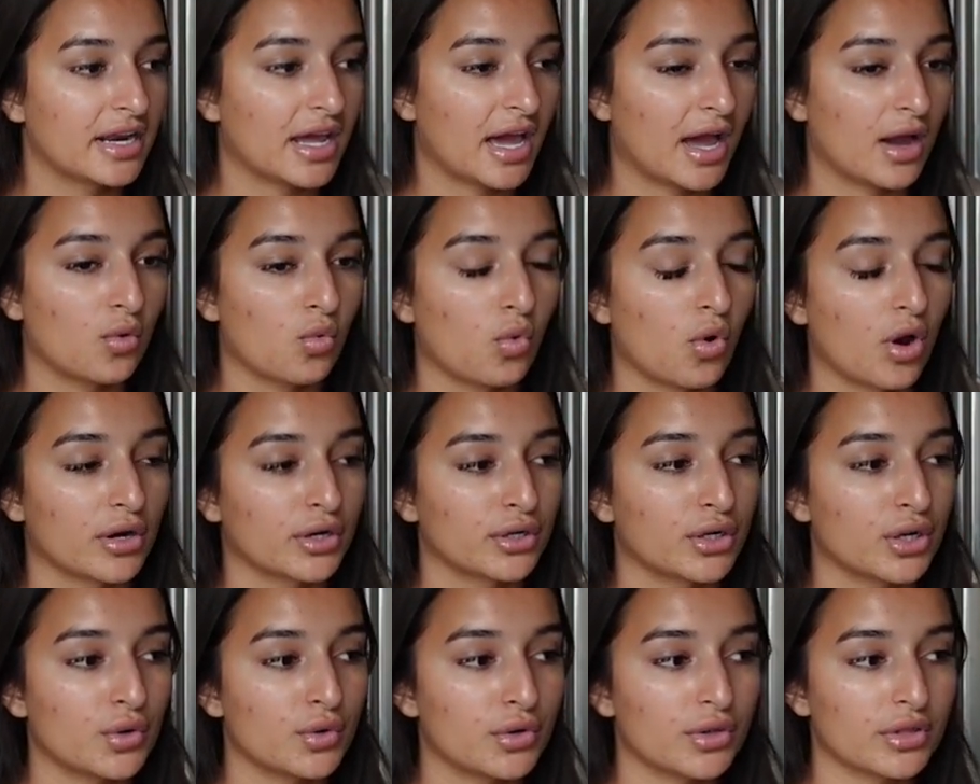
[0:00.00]
I want
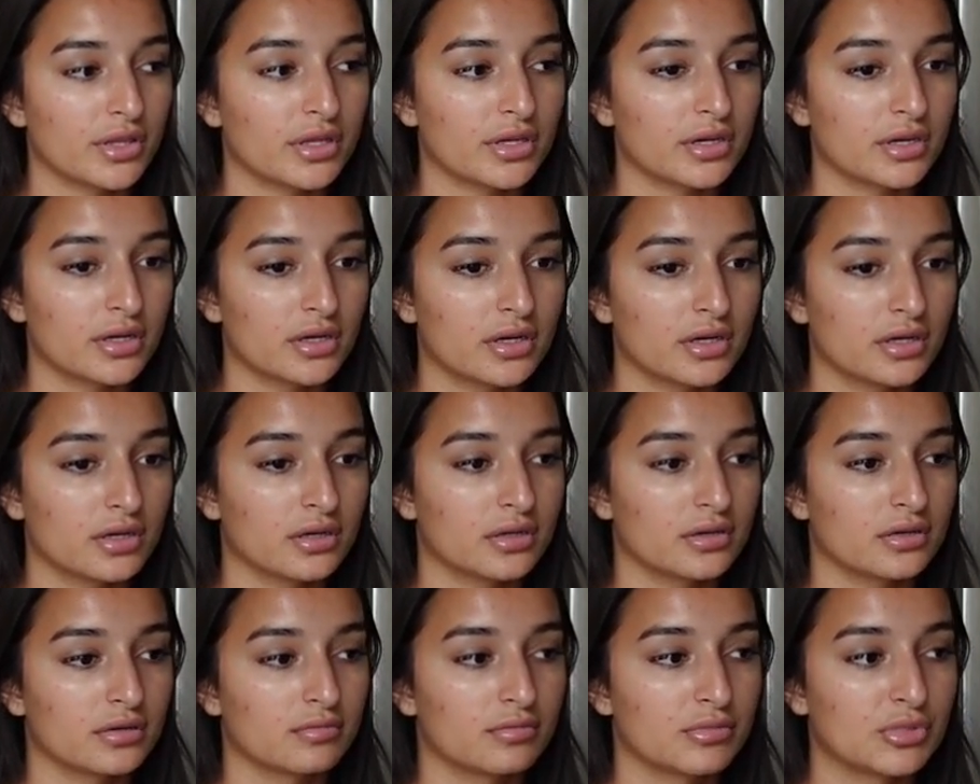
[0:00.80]
to go to
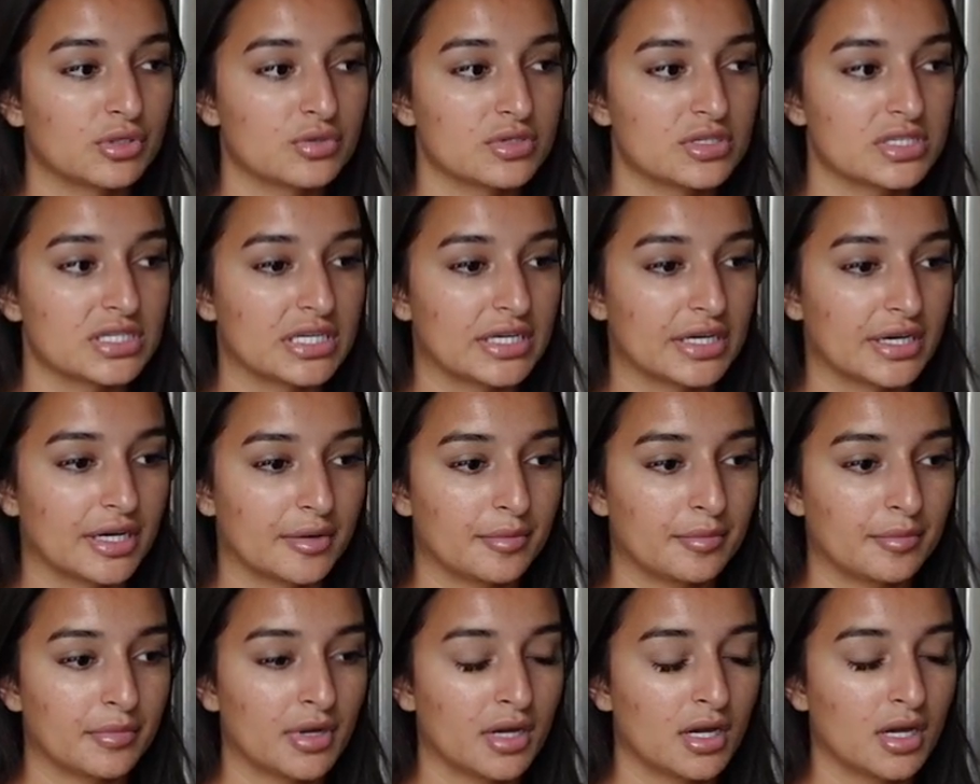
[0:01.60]
the
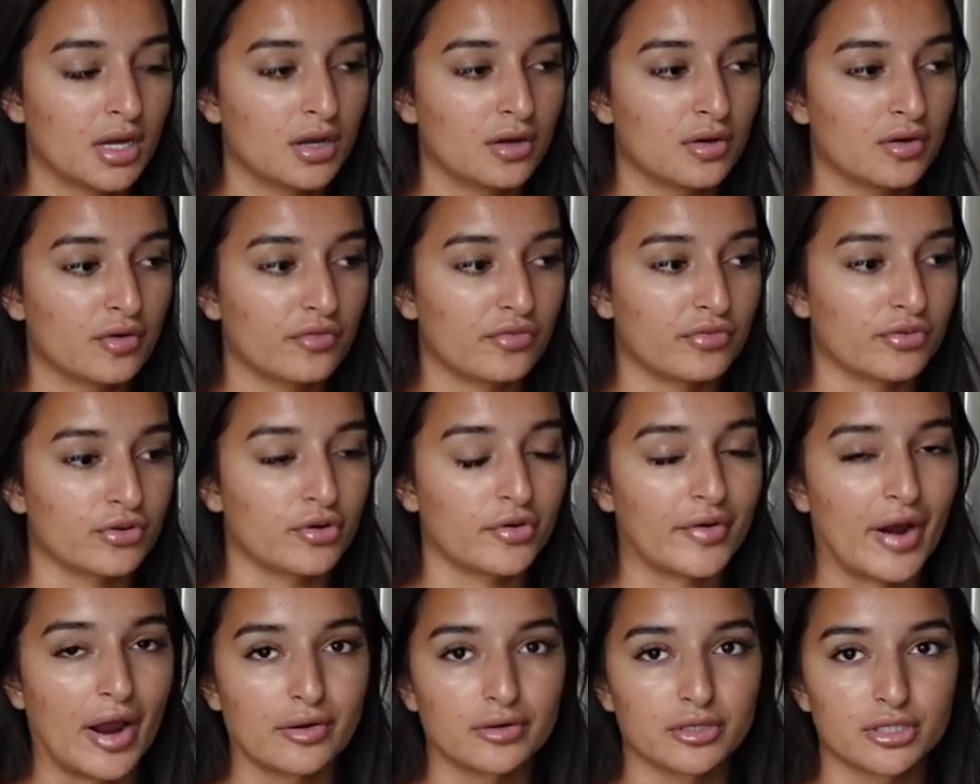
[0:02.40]
museum for
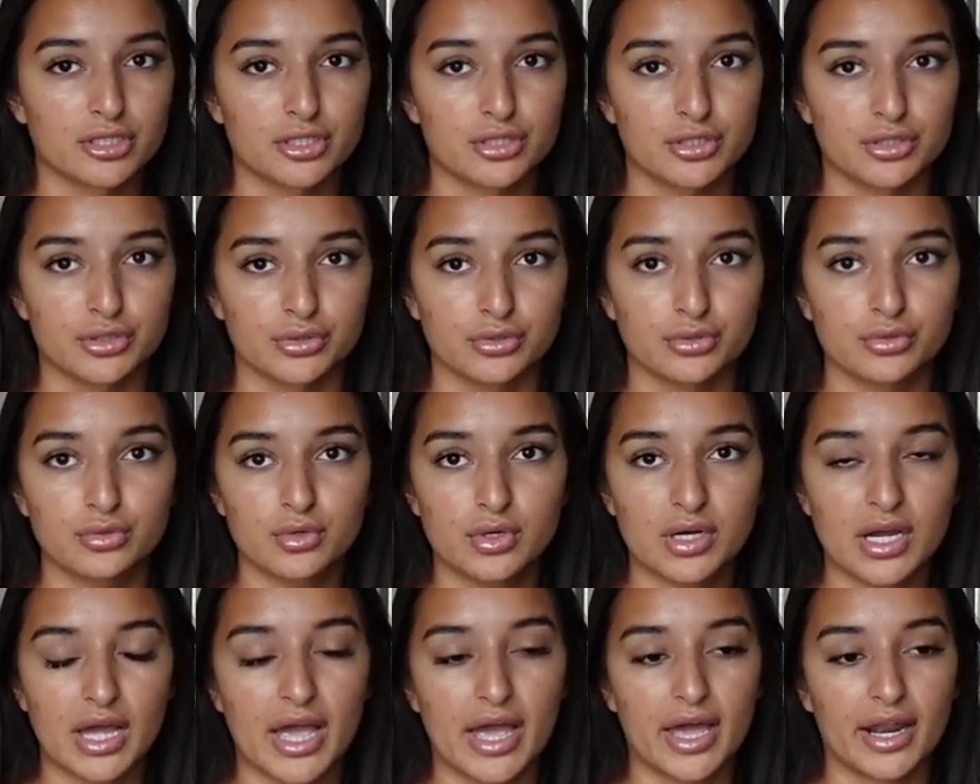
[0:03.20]
around
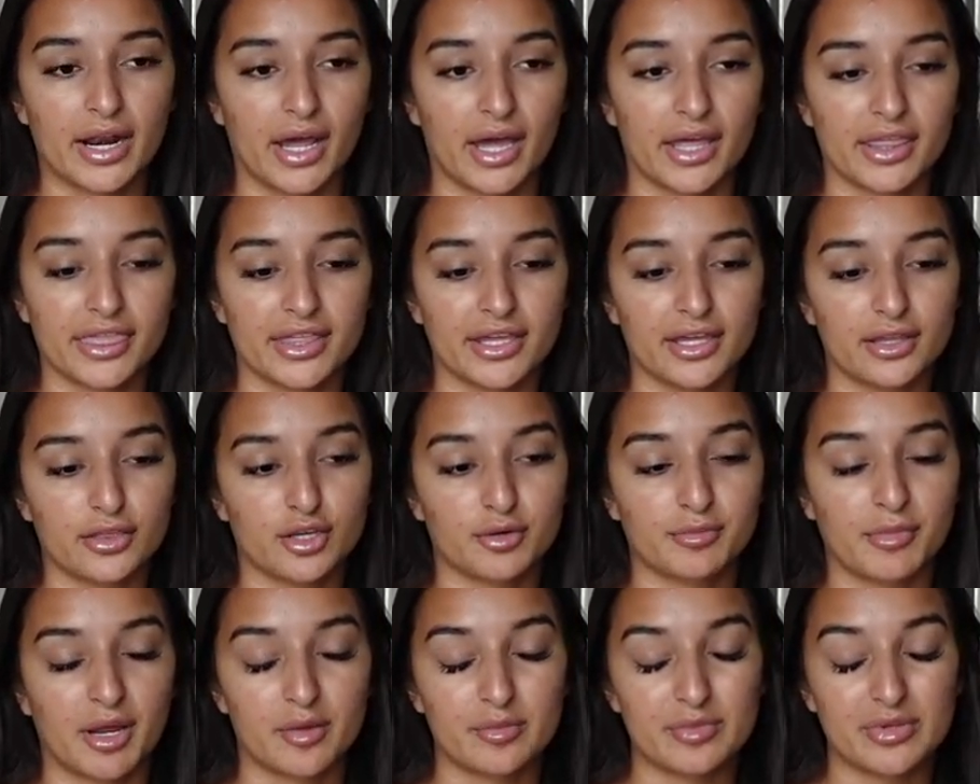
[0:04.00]
2 and I think
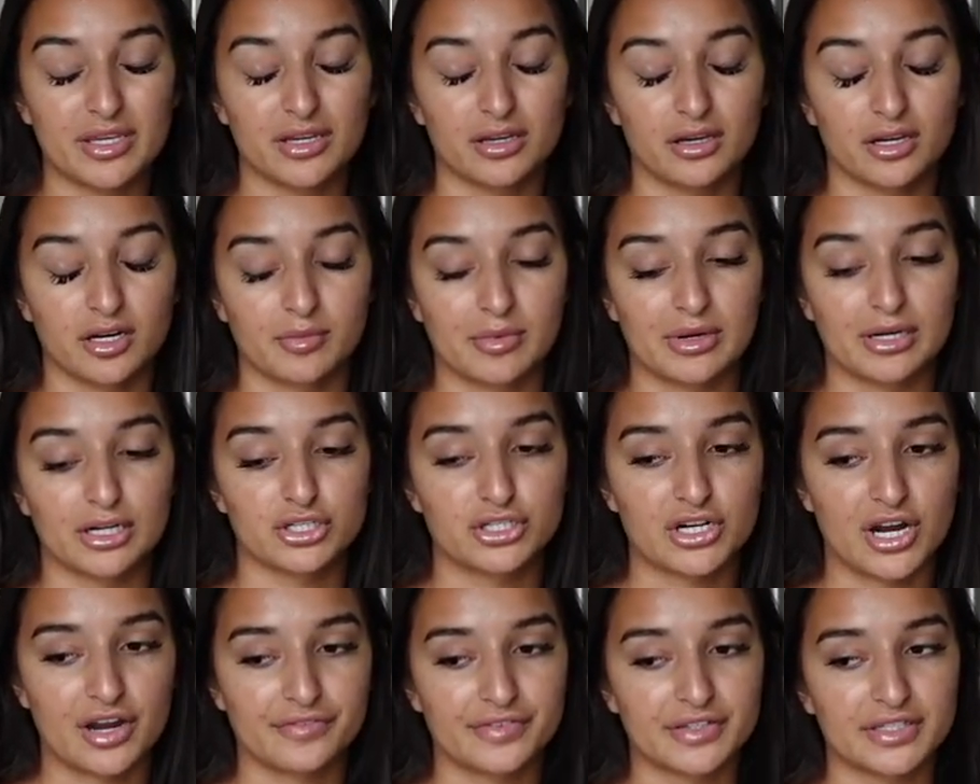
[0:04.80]
there might be a good amount of
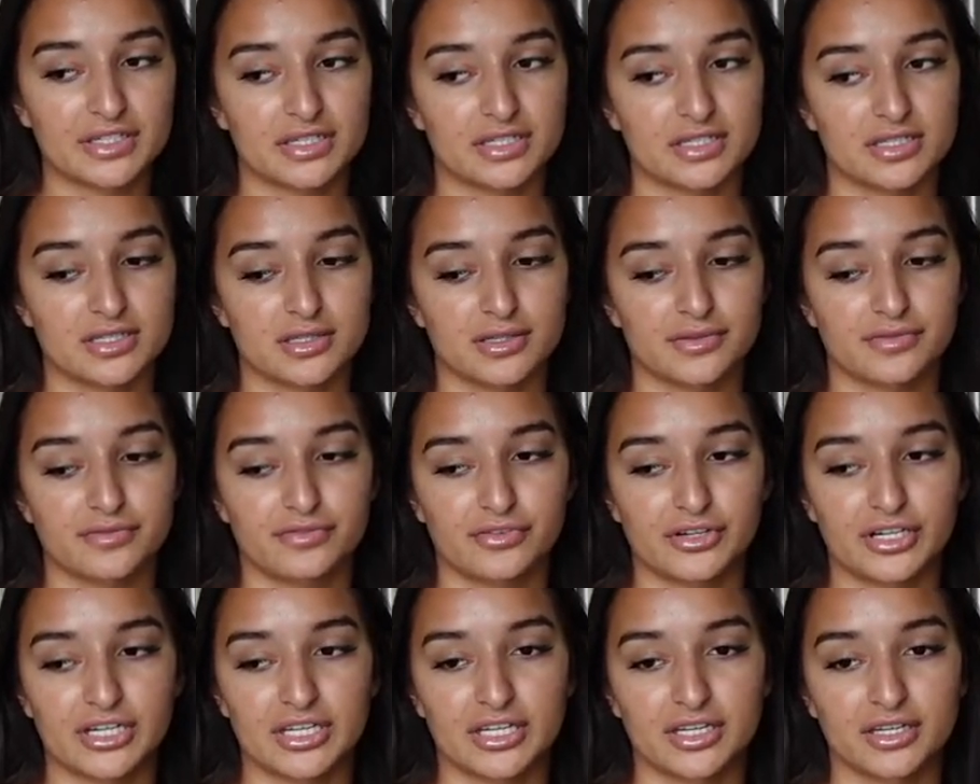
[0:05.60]
traffic because the
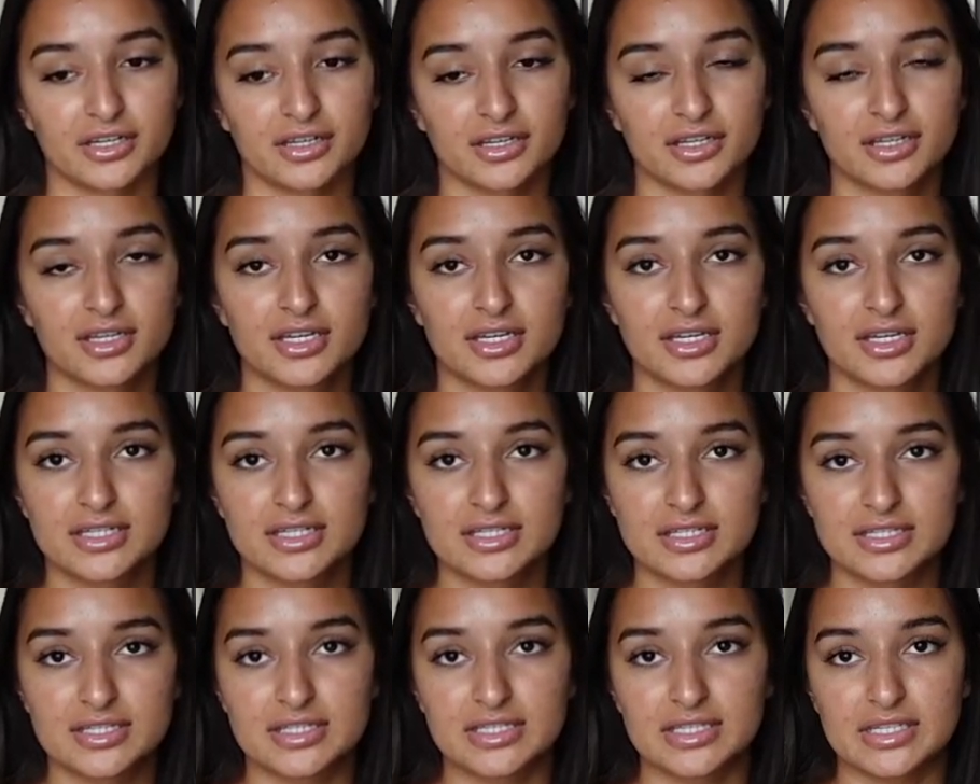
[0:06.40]
freaking
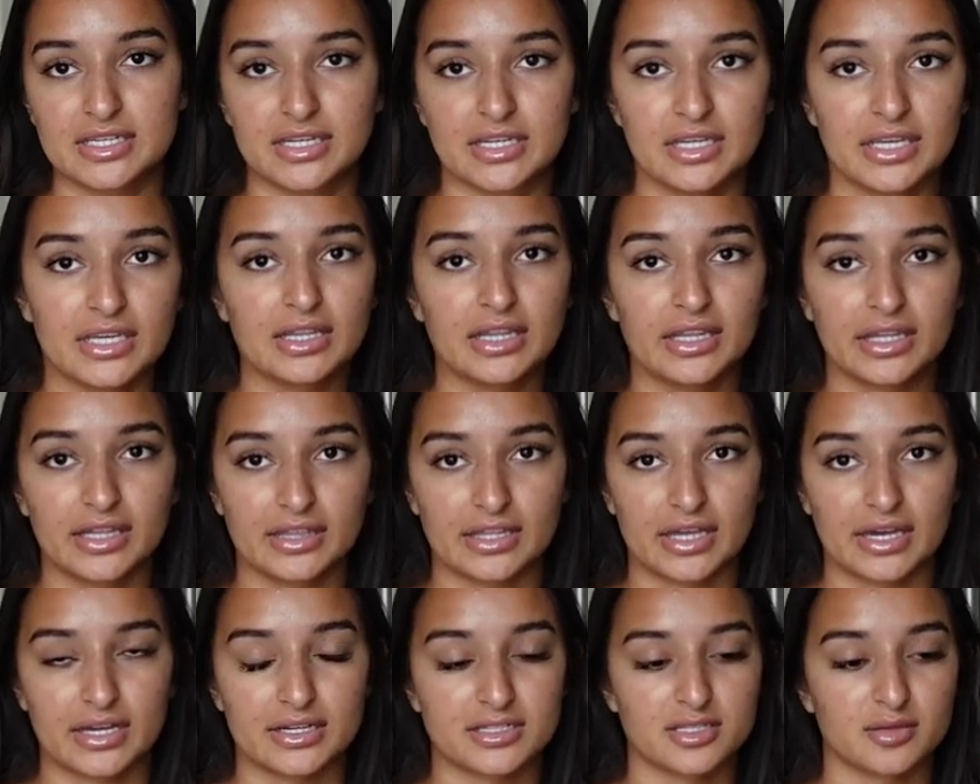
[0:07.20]
CNE, like
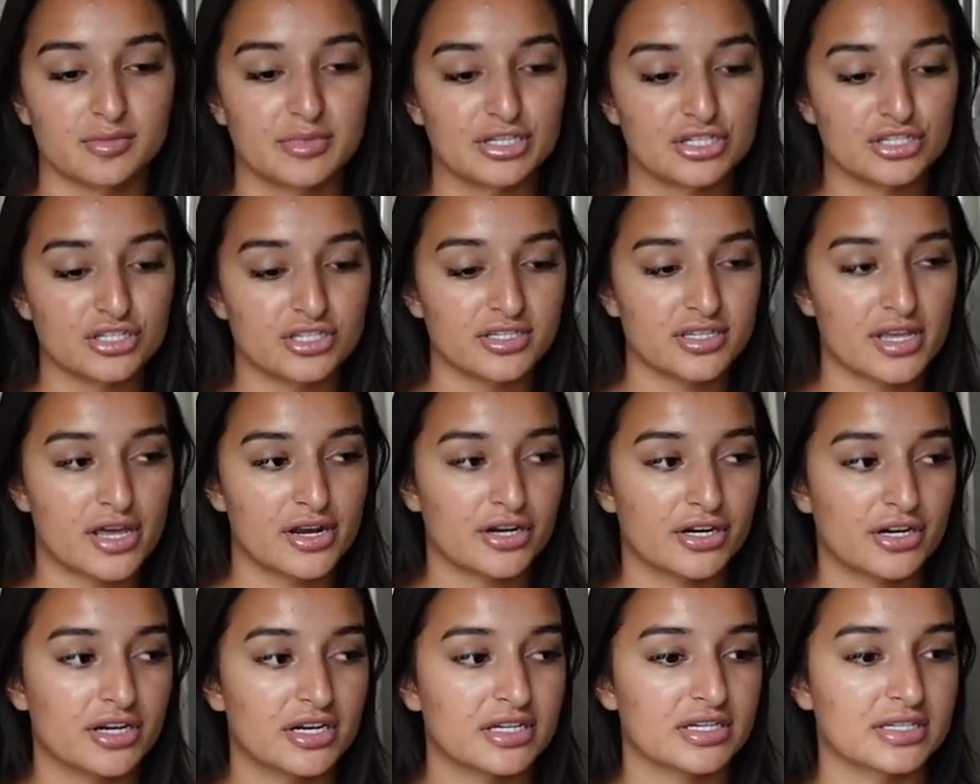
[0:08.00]
the exhibition
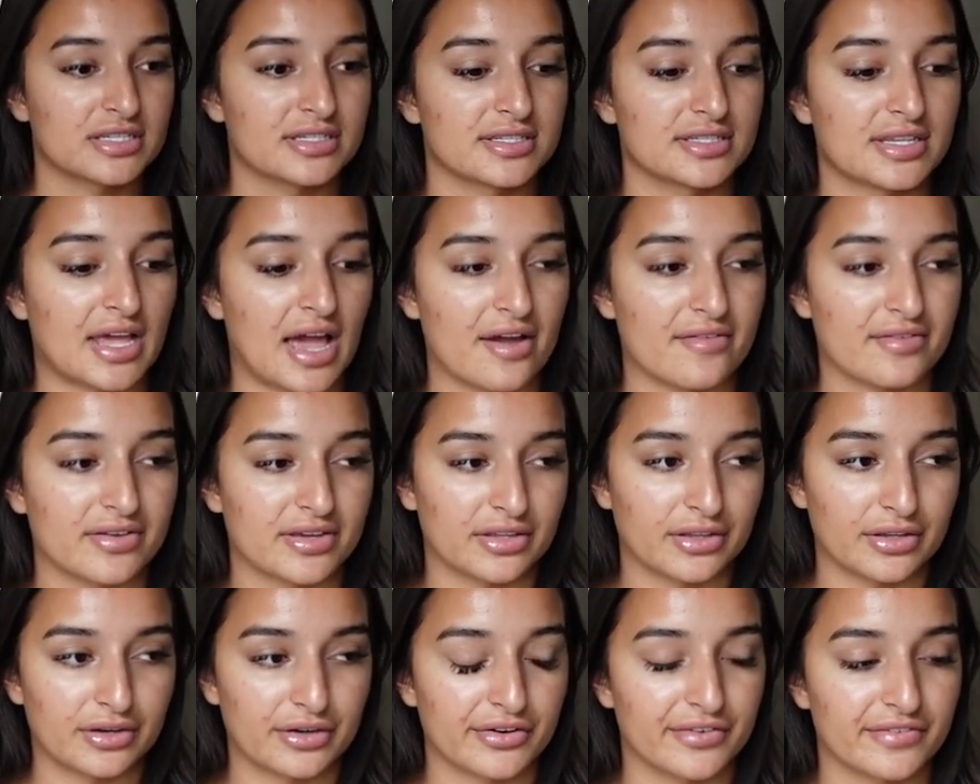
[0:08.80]
center, is
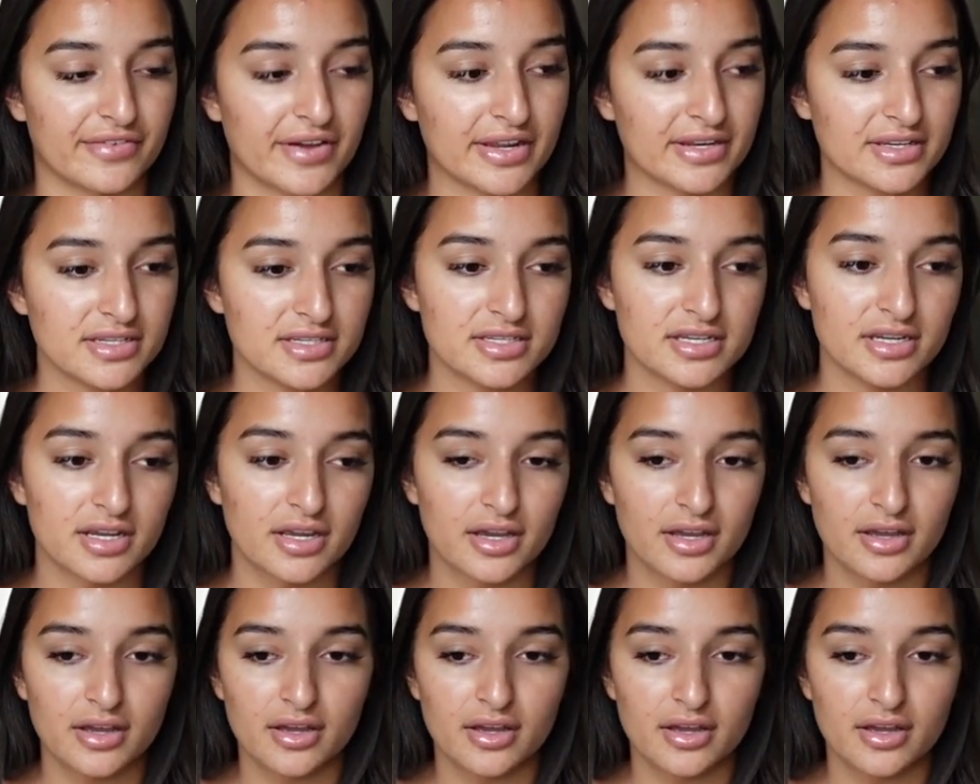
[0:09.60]
having their event.